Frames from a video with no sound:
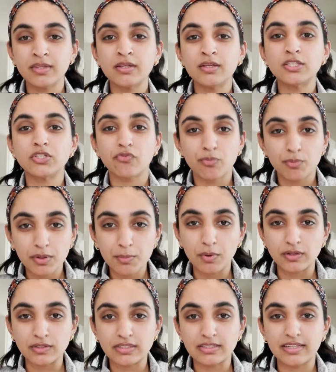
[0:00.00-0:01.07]
So for me
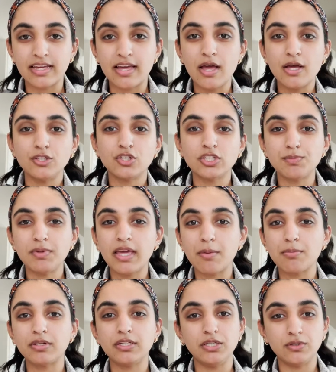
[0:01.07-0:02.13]
personally, just being able
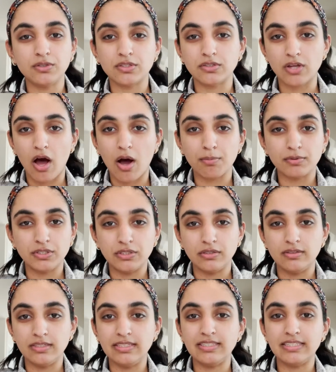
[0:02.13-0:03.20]
to use those
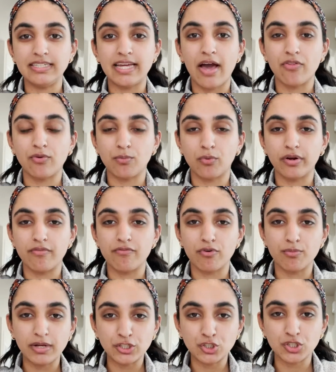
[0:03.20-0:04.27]
opportunities to gather more
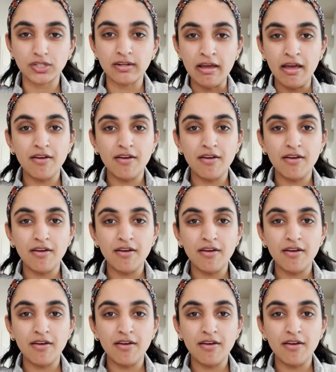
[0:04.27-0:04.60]
information,